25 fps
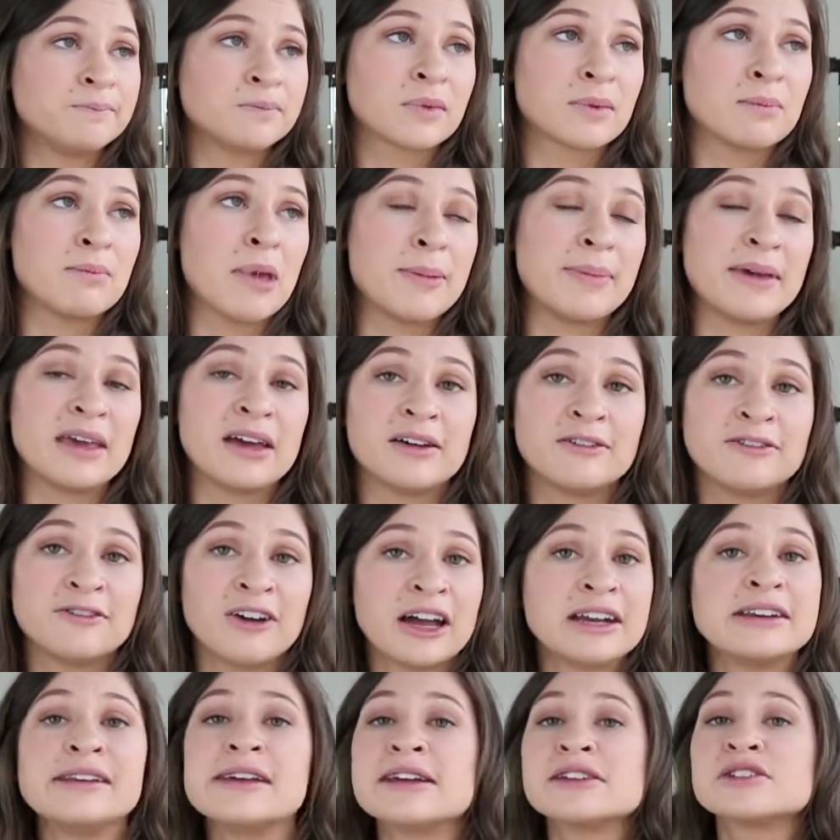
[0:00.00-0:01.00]
maybe a
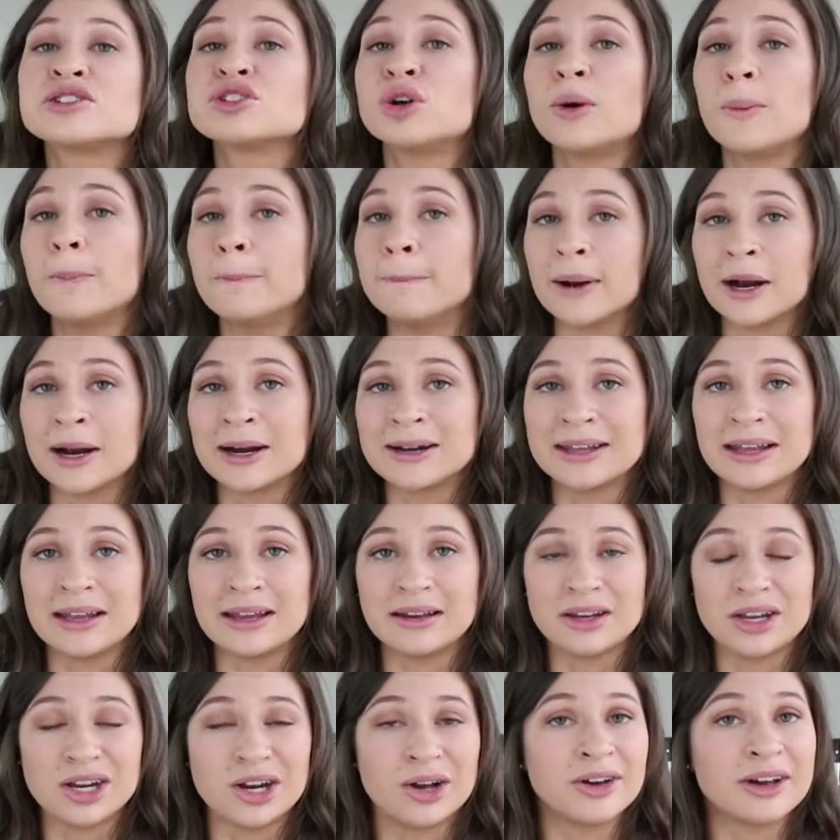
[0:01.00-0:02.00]
financial
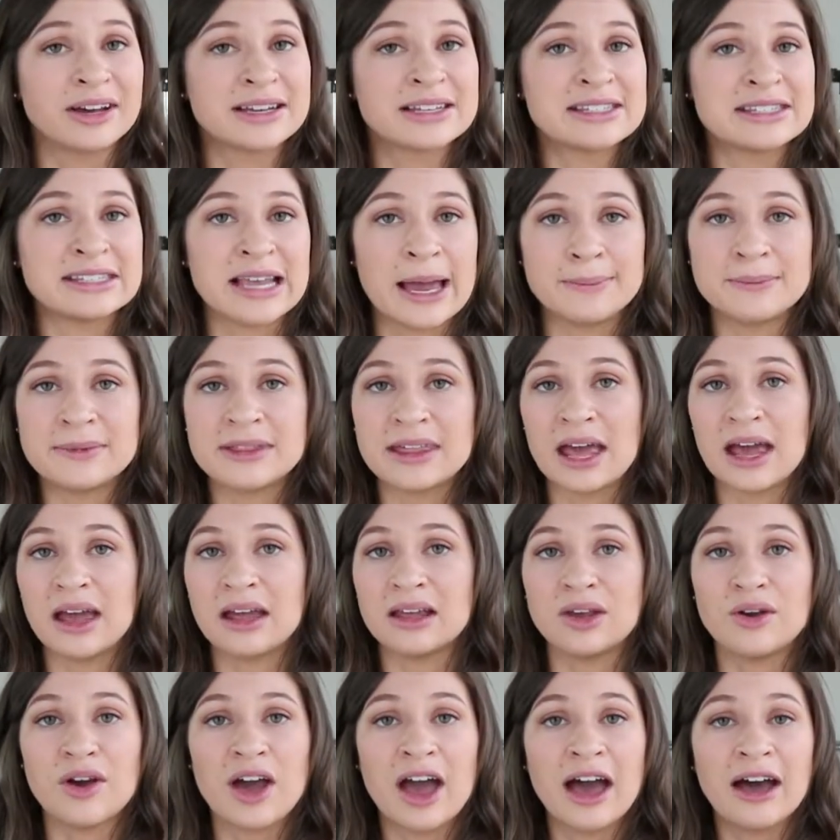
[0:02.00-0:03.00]
burden, you know, accept
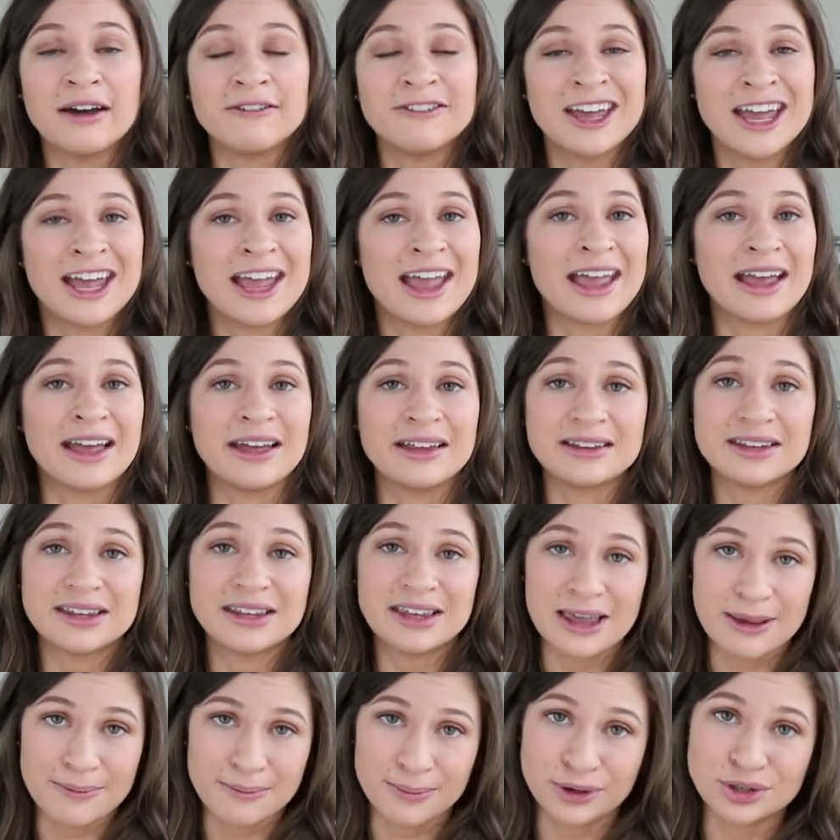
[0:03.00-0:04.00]
that you have it and
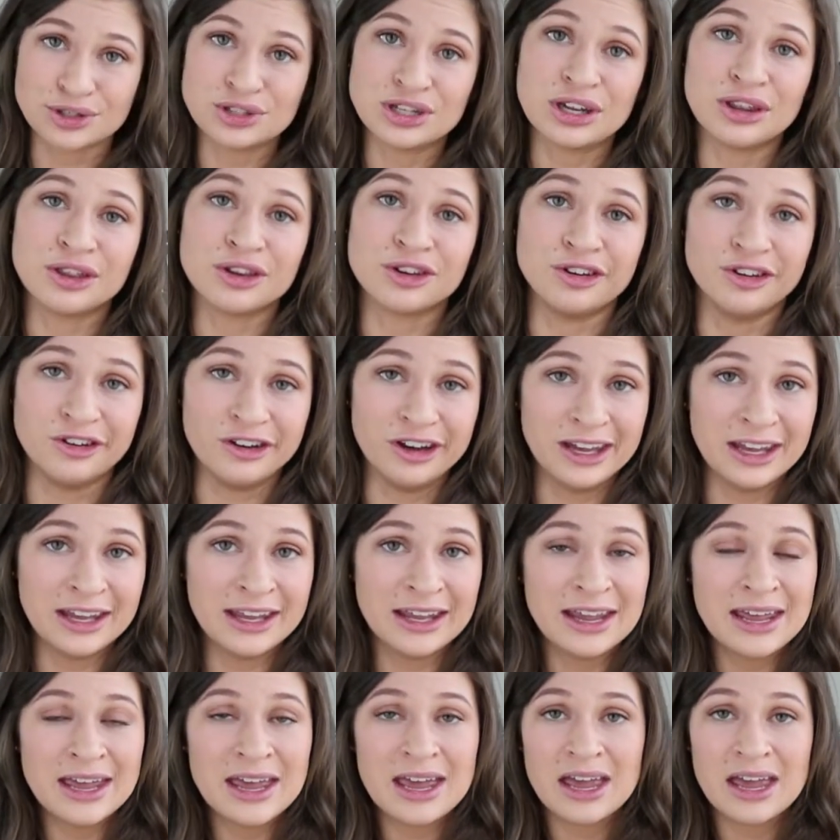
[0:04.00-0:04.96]
keep pushing through it.